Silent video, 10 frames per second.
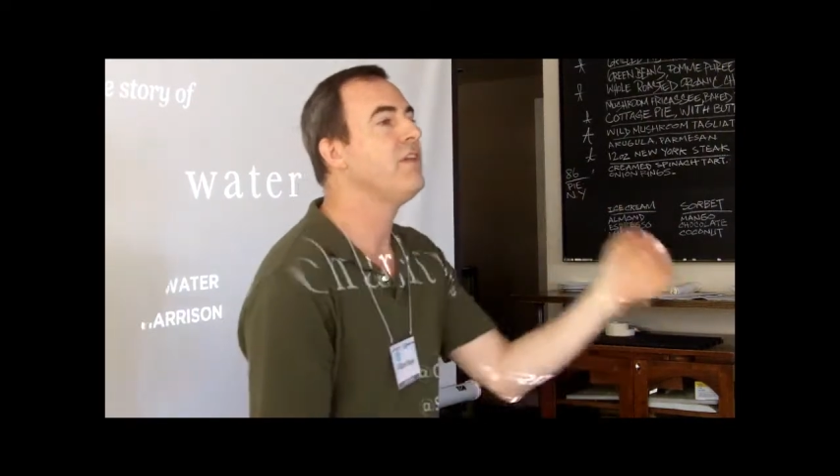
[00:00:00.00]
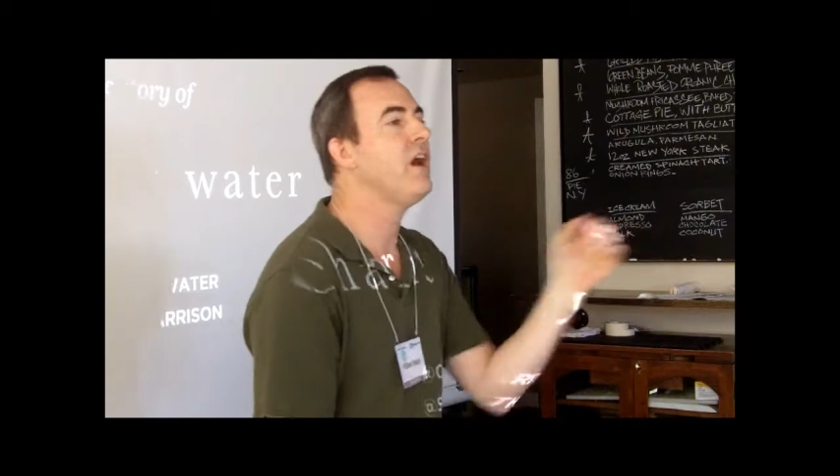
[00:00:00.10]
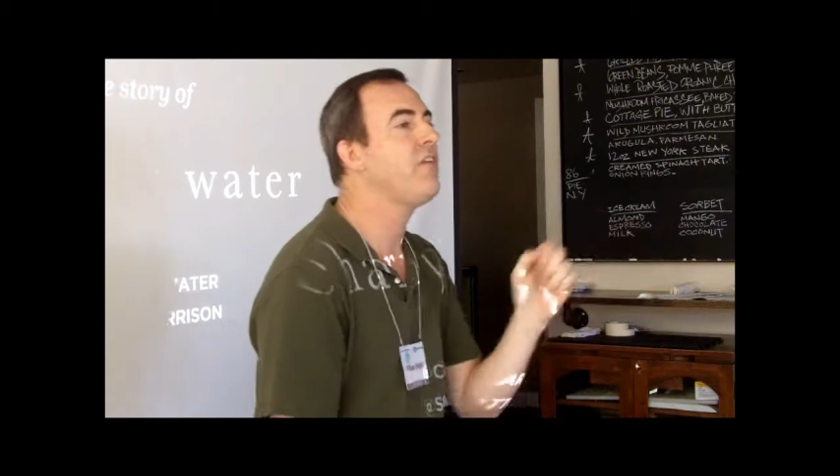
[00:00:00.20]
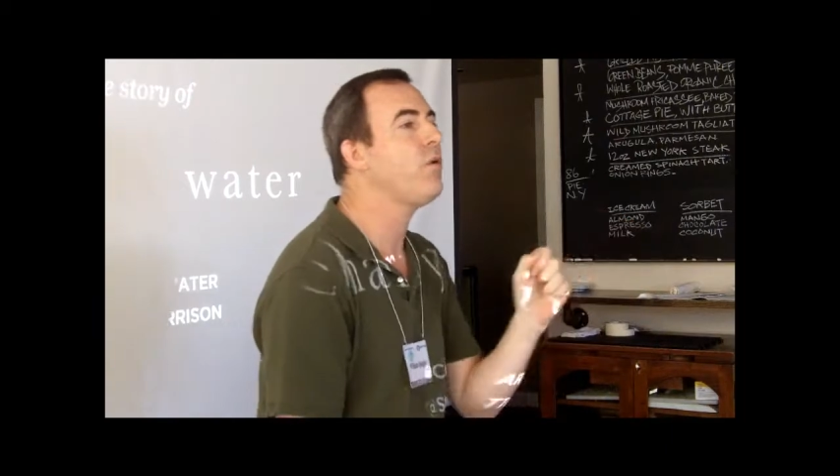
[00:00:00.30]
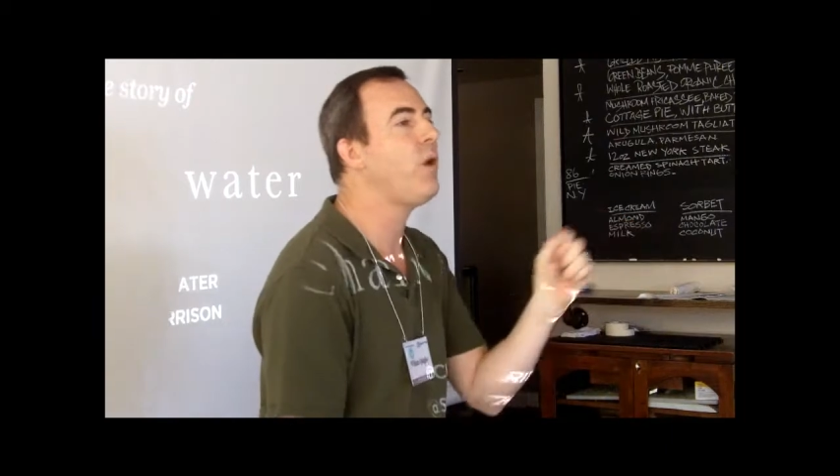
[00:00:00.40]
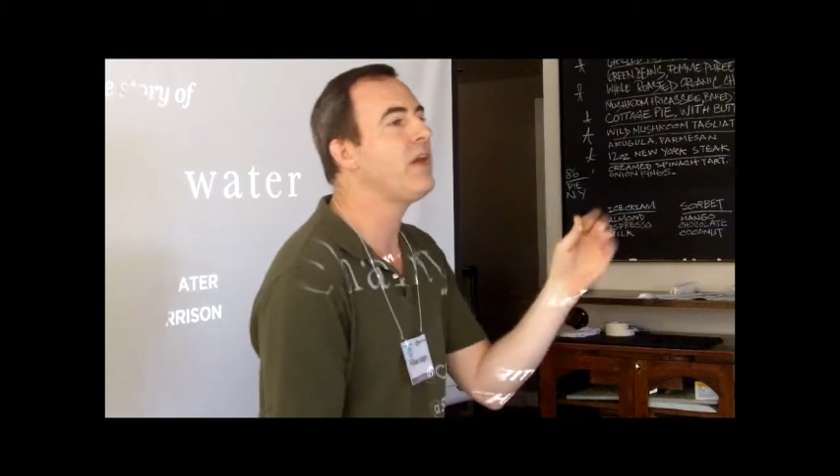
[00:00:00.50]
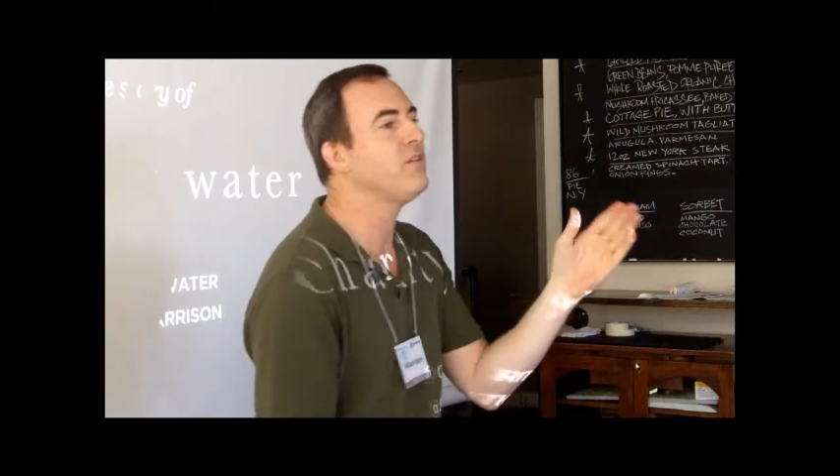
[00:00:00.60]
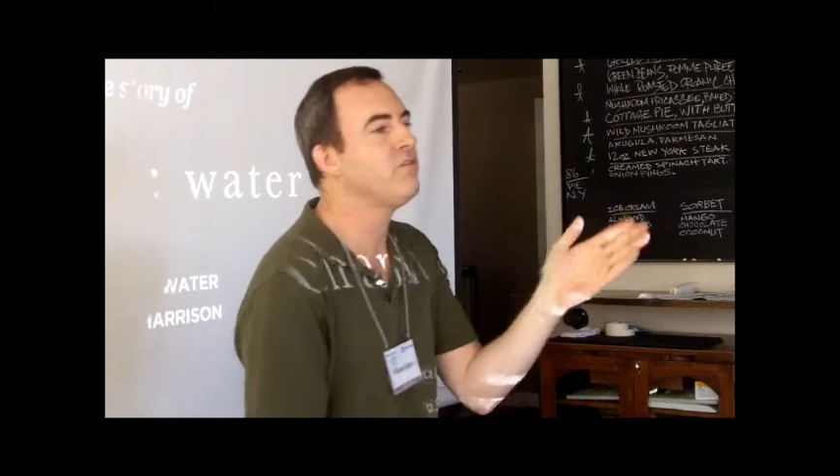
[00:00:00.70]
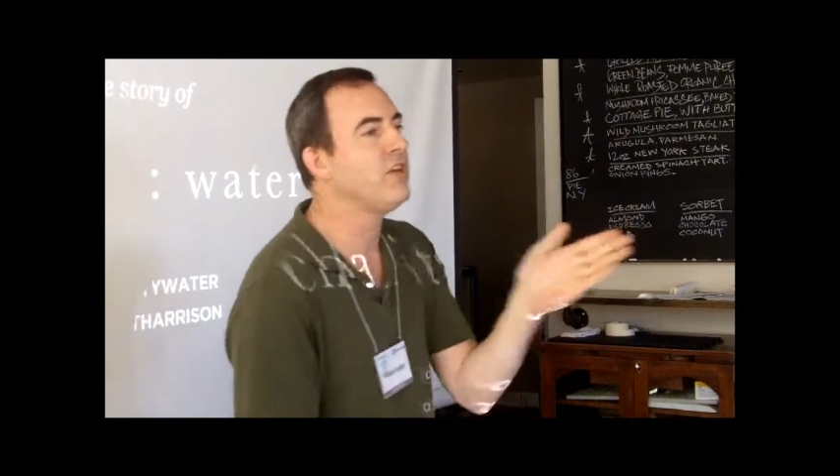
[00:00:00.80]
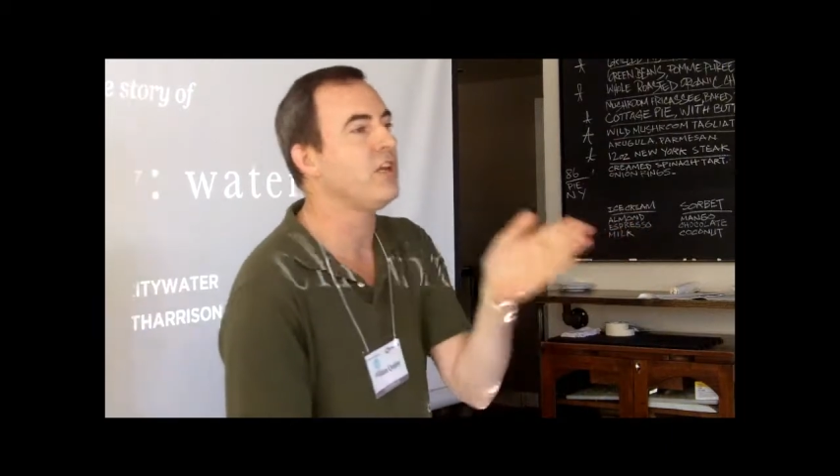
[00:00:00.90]
The other
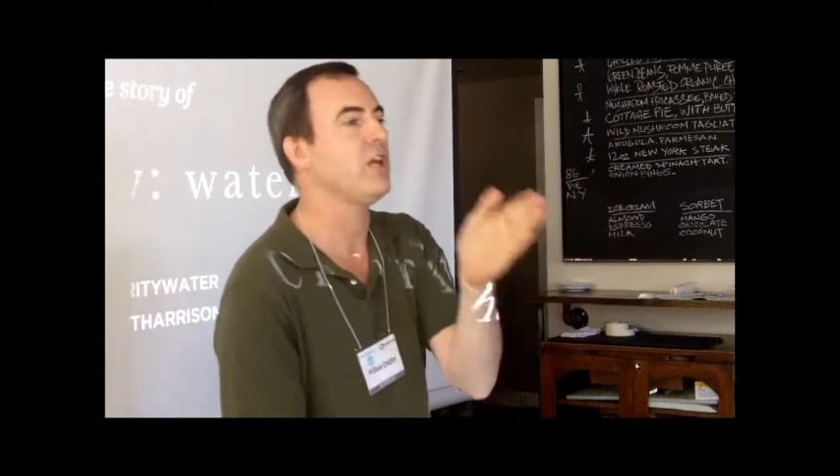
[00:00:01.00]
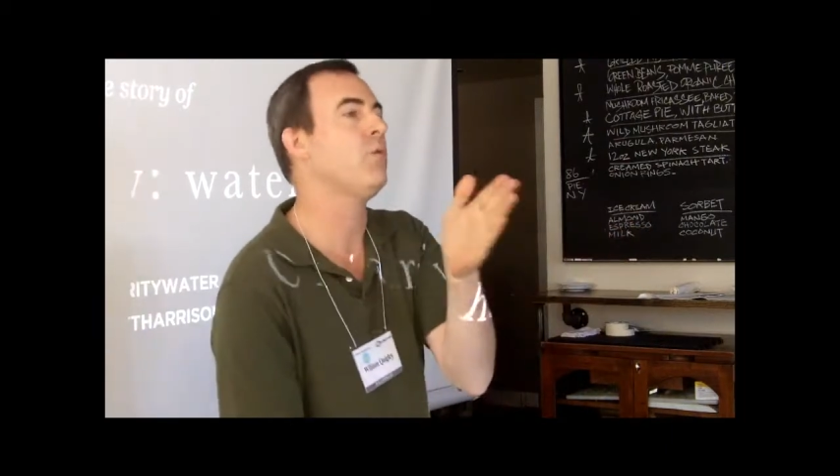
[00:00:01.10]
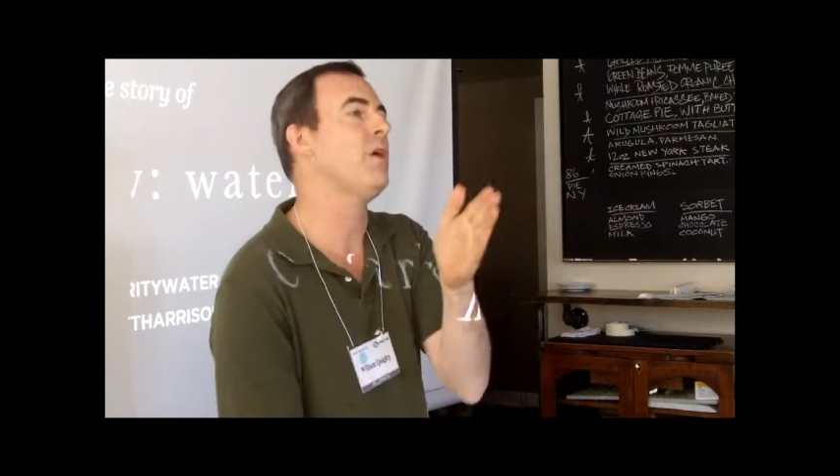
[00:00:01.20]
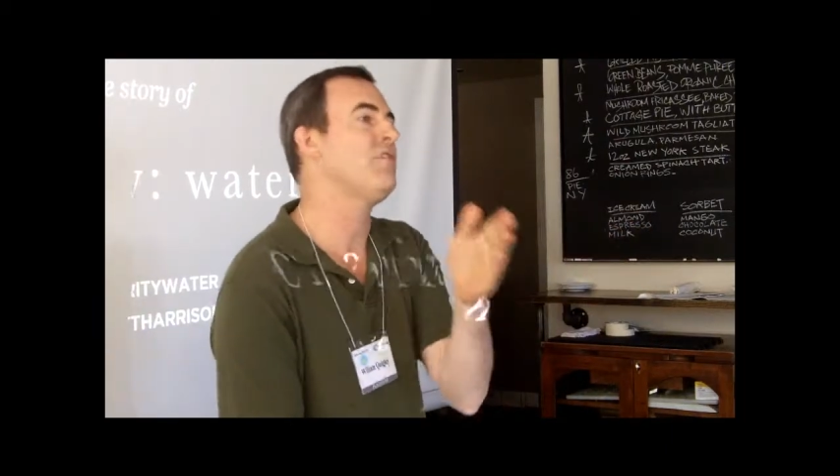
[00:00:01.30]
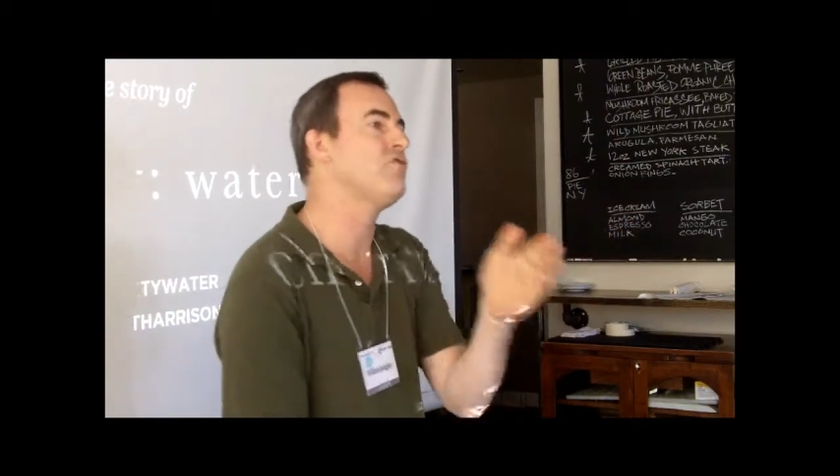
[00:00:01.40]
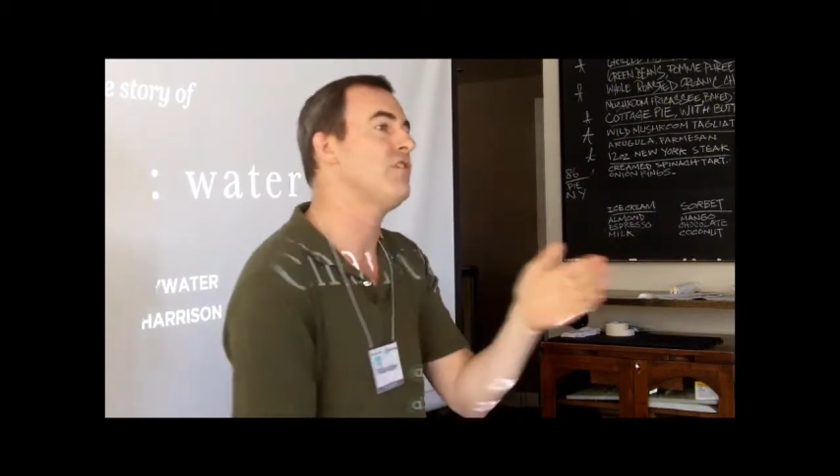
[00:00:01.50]
way is dealing with